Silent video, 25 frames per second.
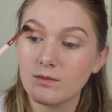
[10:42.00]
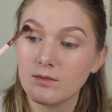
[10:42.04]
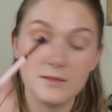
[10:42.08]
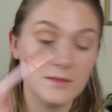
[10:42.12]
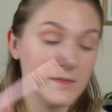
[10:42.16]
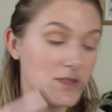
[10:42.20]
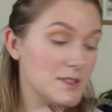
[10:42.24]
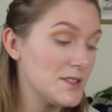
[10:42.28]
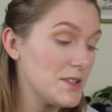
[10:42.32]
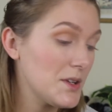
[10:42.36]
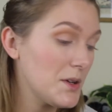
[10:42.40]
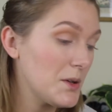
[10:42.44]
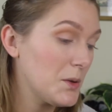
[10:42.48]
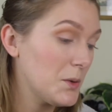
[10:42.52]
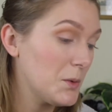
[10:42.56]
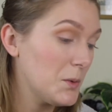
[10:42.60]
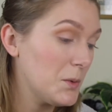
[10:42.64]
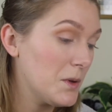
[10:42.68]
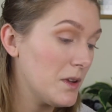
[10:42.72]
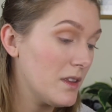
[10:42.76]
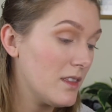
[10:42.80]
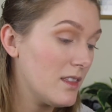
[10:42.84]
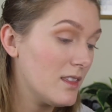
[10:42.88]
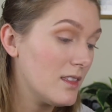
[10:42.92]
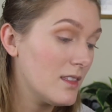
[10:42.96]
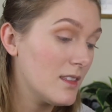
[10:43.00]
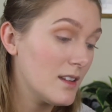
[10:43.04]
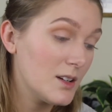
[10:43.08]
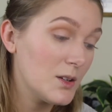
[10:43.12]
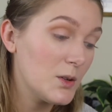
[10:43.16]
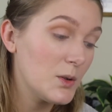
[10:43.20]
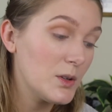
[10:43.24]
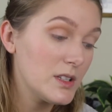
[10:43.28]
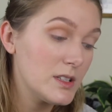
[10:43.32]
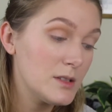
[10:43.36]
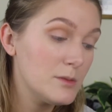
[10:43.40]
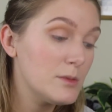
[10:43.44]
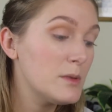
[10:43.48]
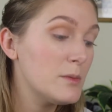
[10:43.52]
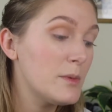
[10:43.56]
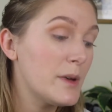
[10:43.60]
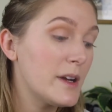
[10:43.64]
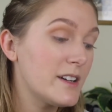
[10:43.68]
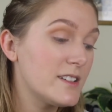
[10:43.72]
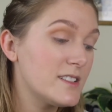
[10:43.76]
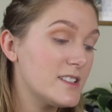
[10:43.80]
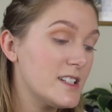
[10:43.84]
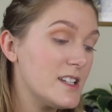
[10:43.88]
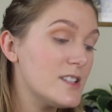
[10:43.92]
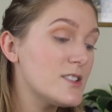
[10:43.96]
So they're going to be
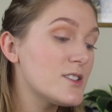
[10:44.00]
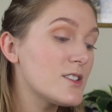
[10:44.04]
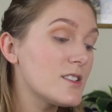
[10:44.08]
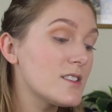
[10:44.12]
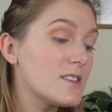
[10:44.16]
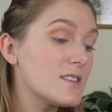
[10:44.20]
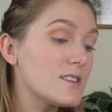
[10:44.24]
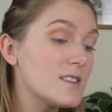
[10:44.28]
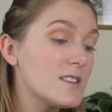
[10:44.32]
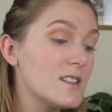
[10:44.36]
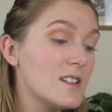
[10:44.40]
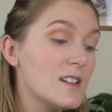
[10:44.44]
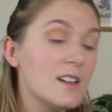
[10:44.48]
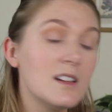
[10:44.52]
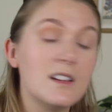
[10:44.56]
better teachers